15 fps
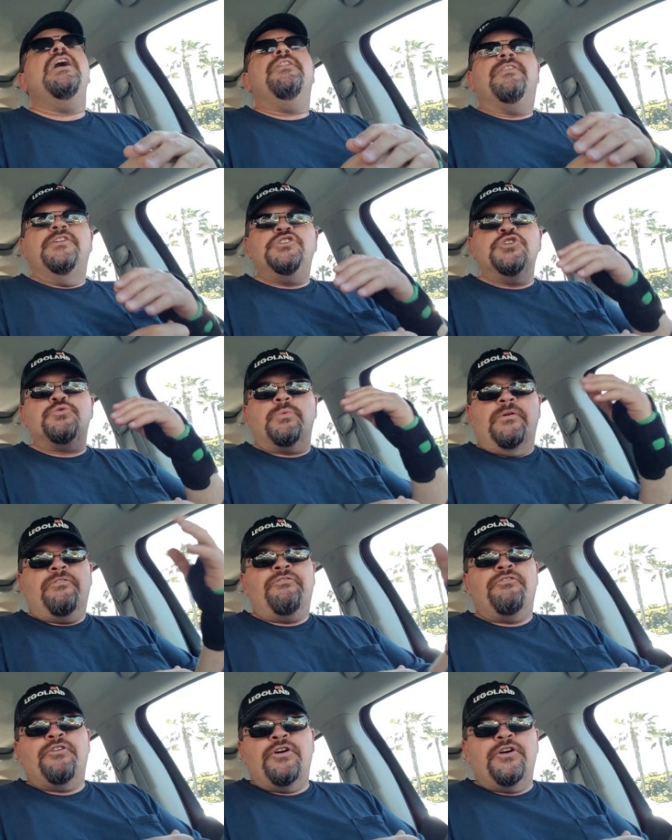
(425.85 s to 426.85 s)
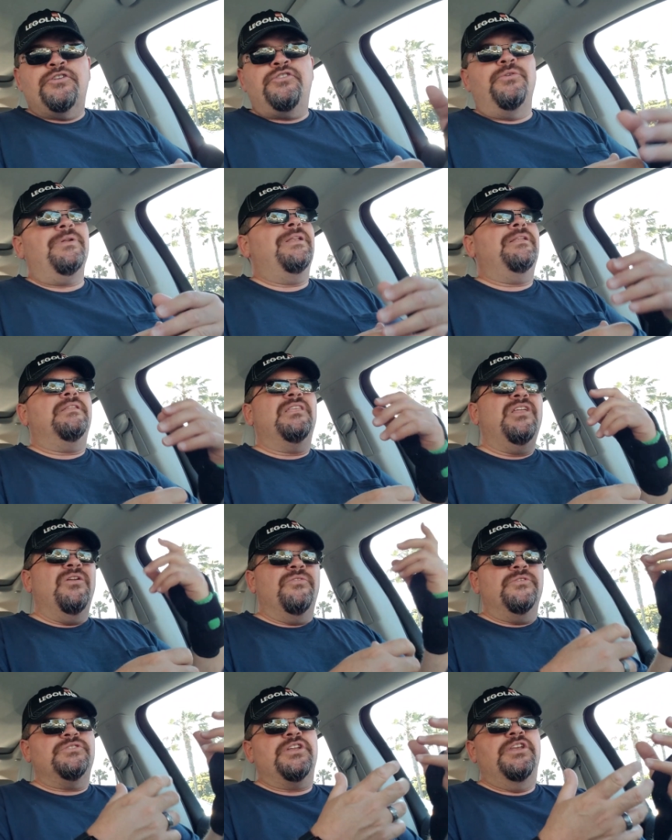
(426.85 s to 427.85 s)
They just refer to it. You
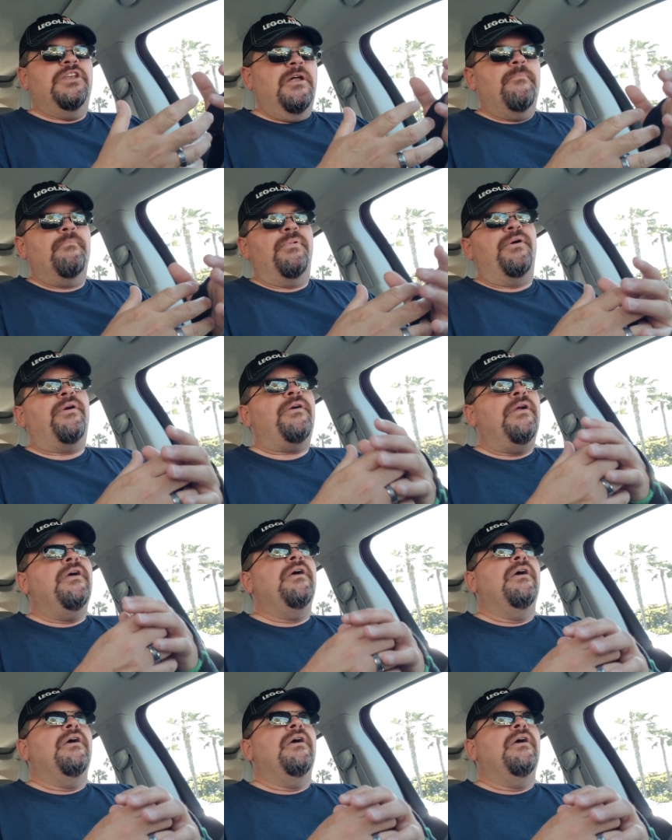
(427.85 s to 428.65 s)
know, there's a number.